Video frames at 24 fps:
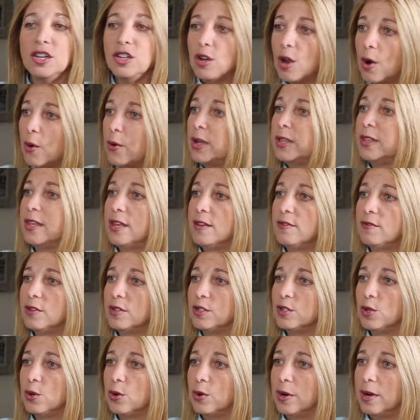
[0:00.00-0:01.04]
knowing the
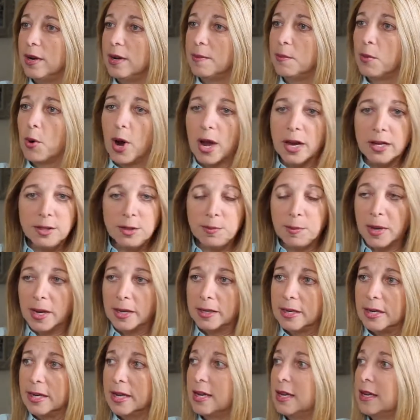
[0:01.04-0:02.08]
inventory,
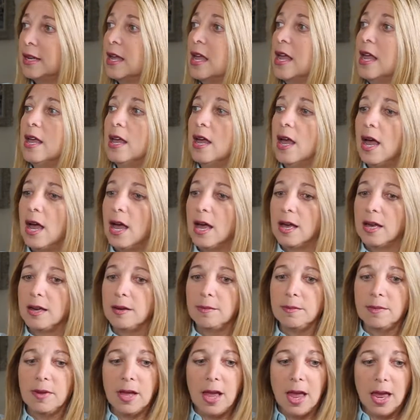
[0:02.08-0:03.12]
prospecting,
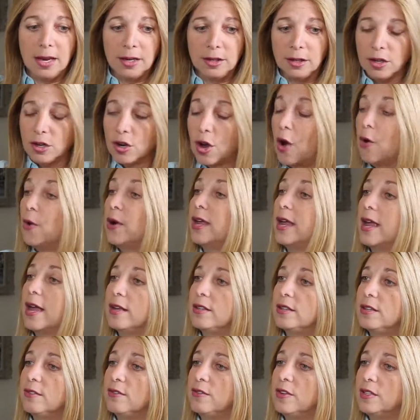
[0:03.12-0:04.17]
and going
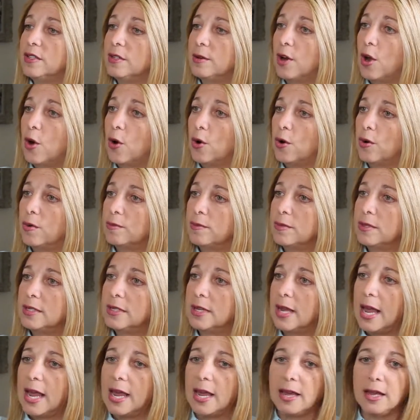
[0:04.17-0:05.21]
out to visit
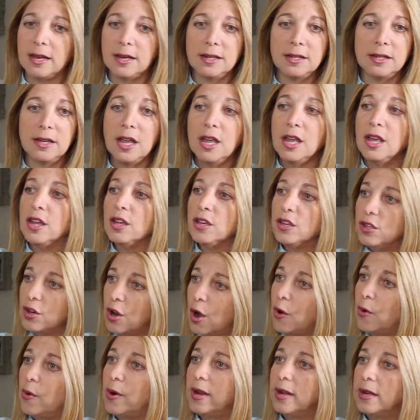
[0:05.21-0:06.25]
homes and
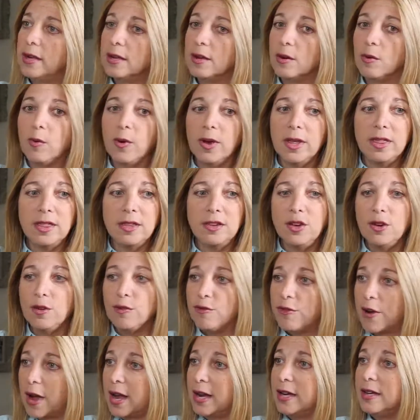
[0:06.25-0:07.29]
knowing when you
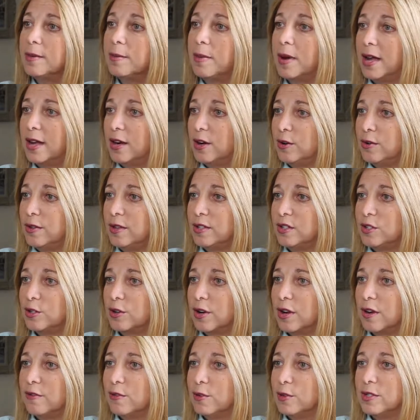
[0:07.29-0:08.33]
find a buyer that's
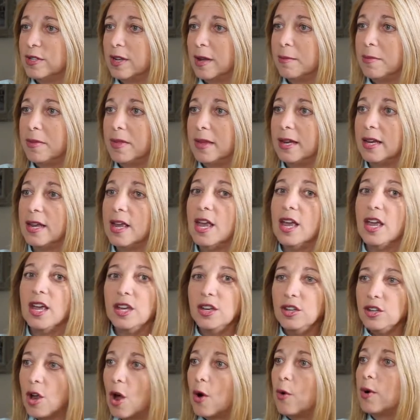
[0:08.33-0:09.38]
looking for something,
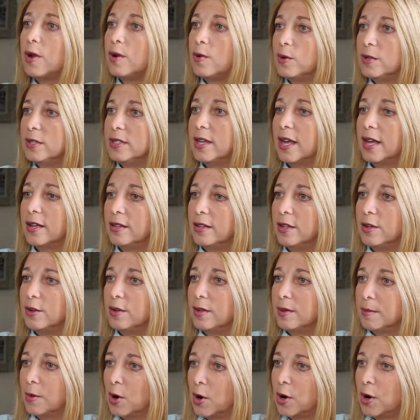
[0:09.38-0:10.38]
knowing what's out there in the